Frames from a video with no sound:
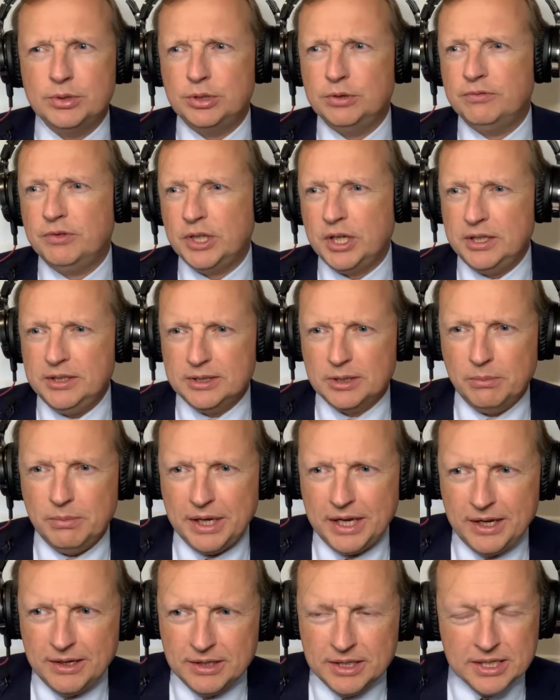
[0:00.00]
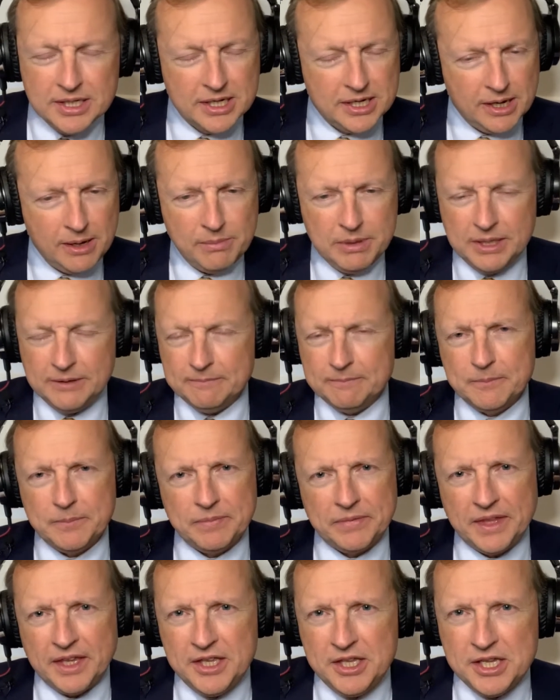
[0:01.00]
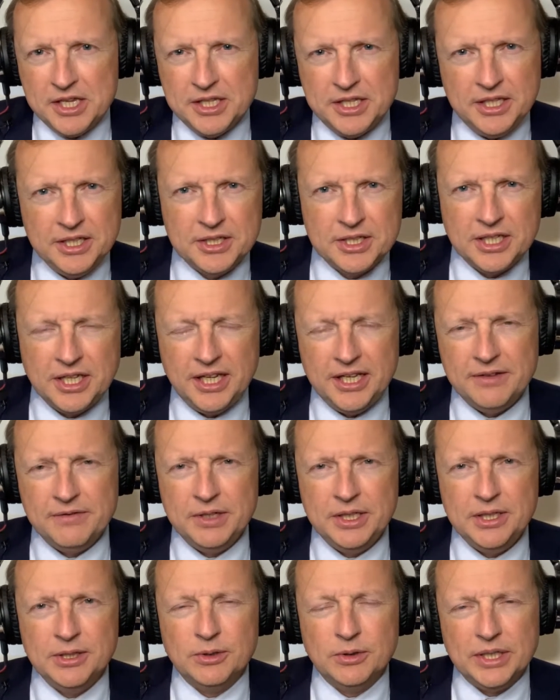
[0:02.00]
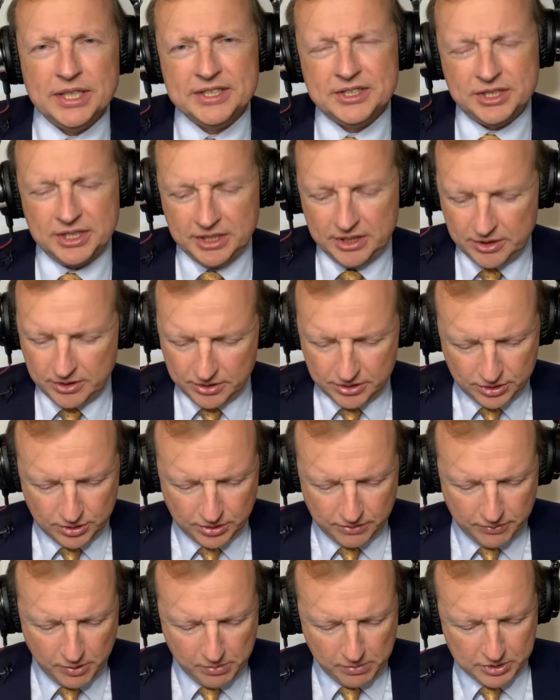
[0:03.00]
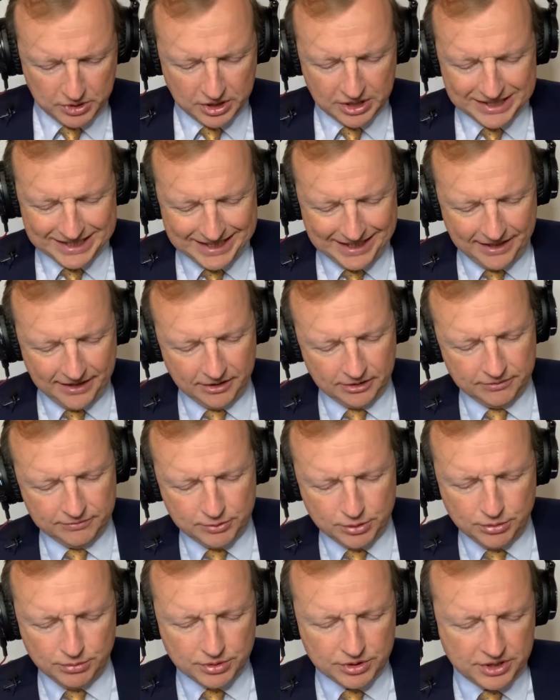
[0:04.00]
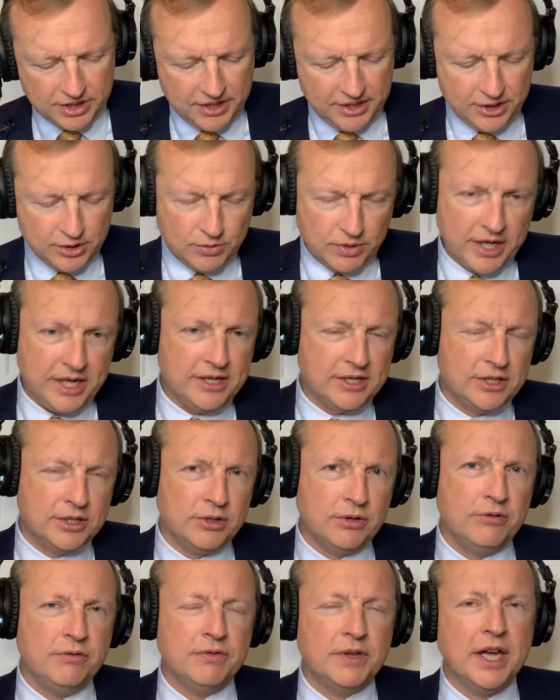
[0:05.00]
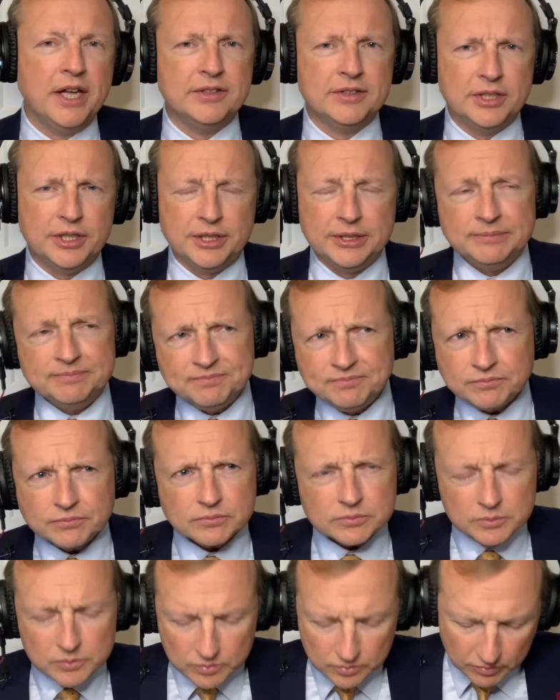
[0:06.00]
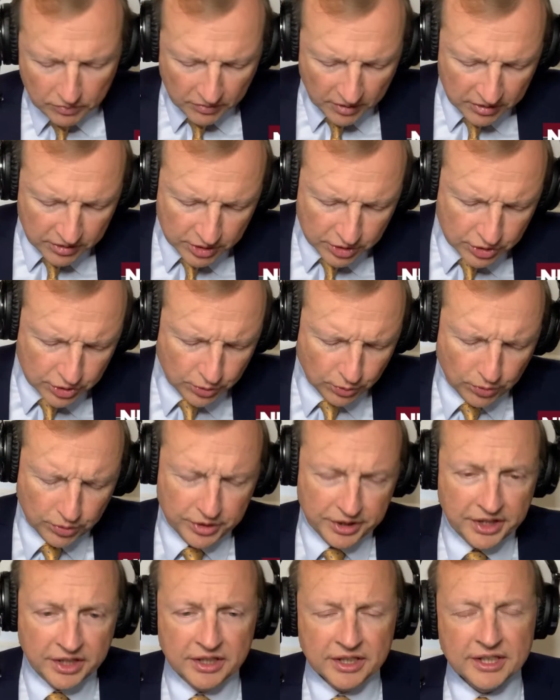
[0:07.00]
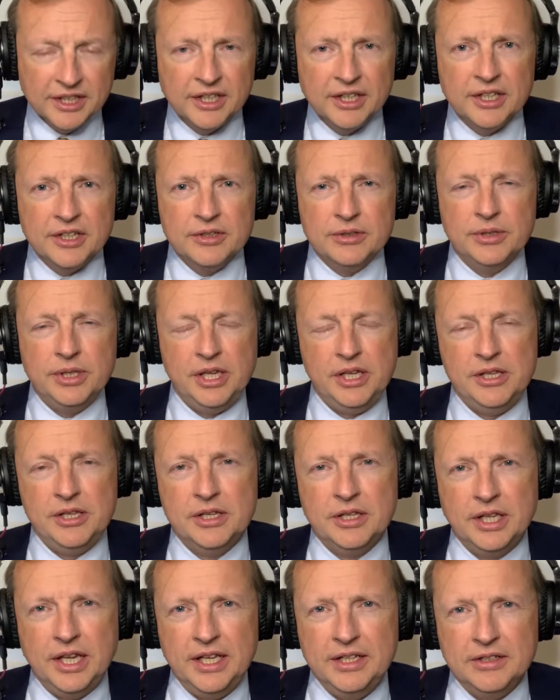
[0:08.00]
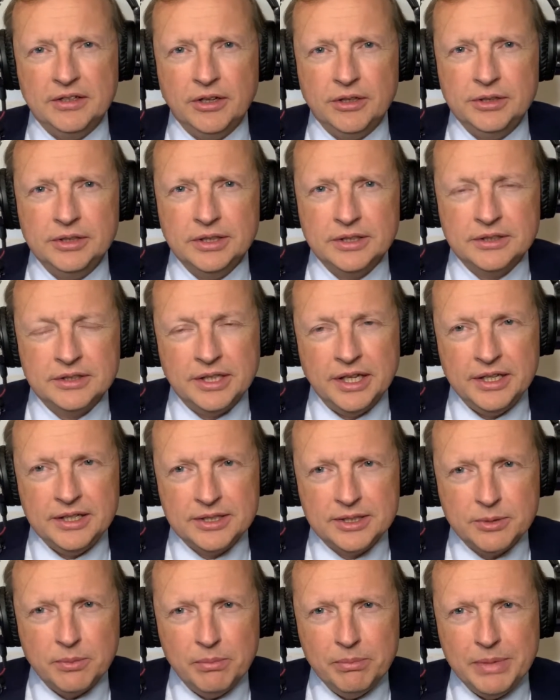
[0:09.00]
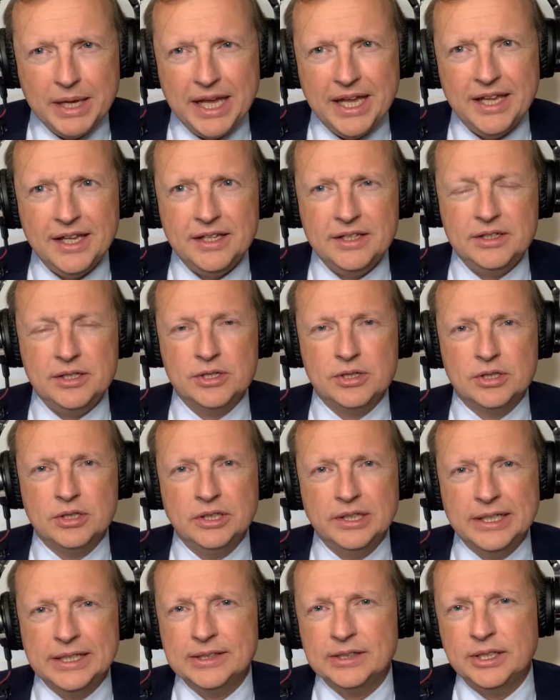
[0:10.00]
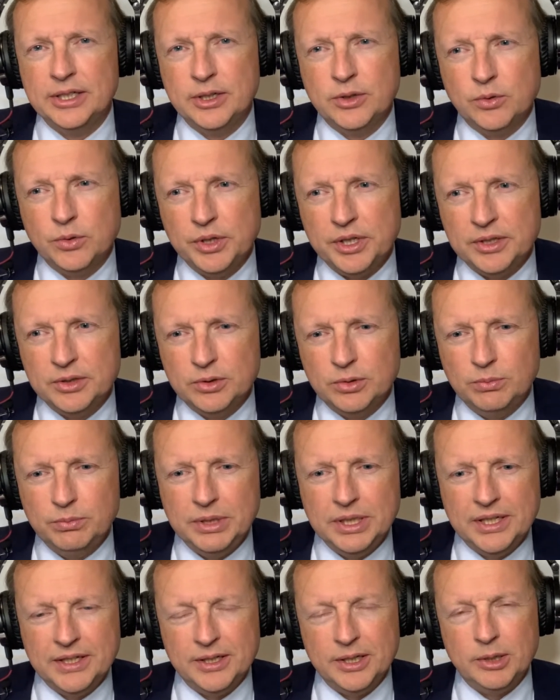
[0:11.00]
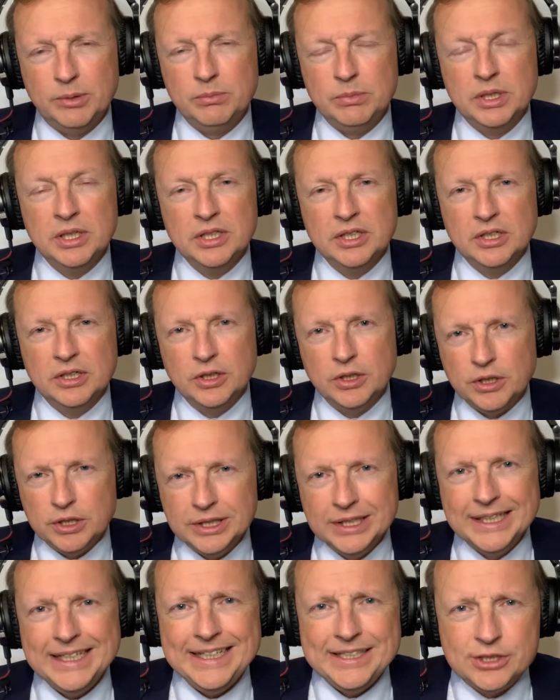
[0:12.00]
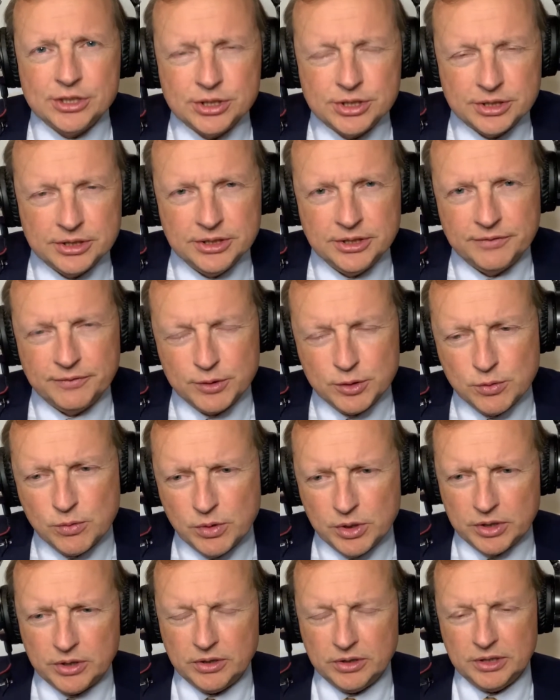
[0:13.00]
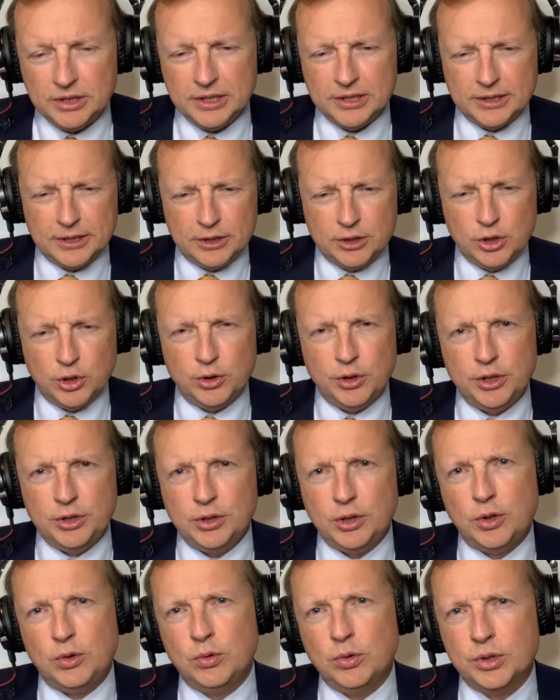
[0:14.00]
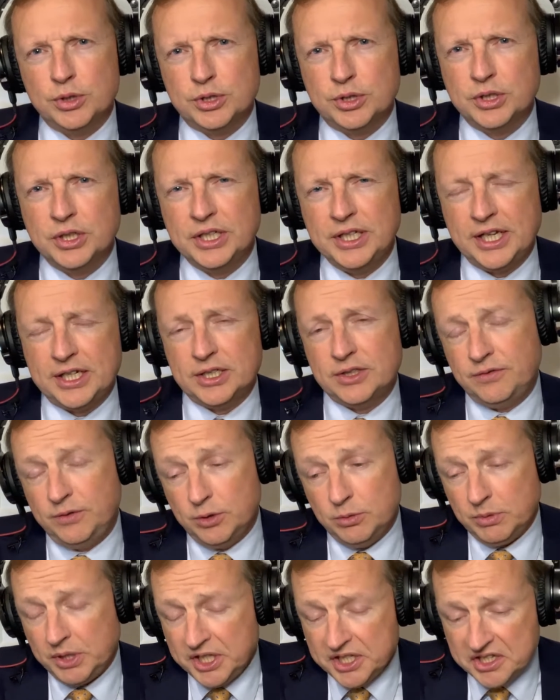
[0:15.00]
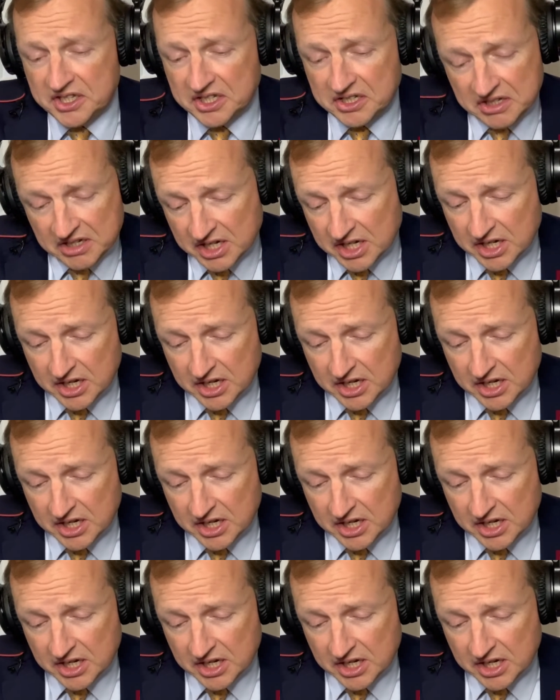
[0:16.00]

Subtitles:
you've got demand. I mean, it's kind of an interesting kind of sort of almost a tale of two cities, right? So you've got the story that demand is literally going to become unleashed, if you will, during the course of the next few months, and